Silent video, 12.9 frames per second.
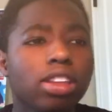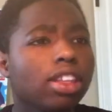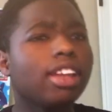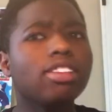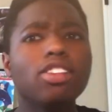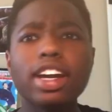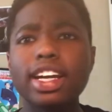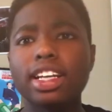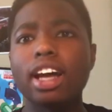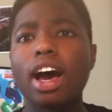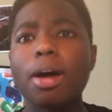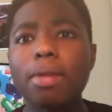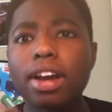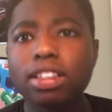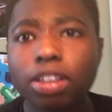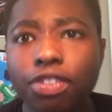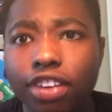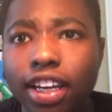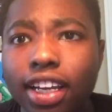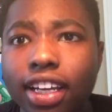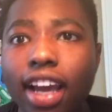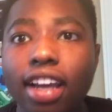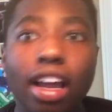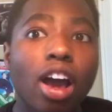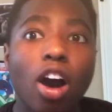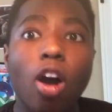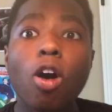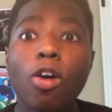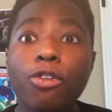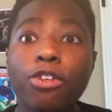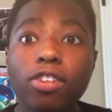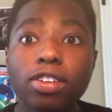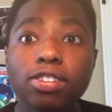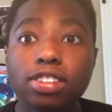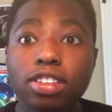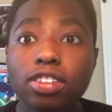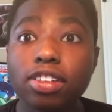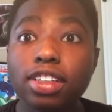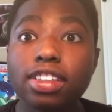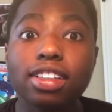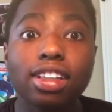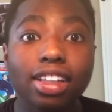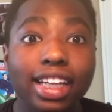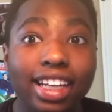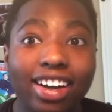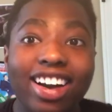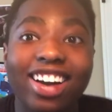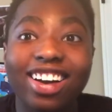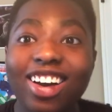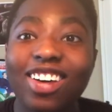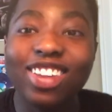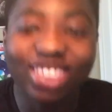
Wait, I'm actually forgetting that. All for One was literally the leader of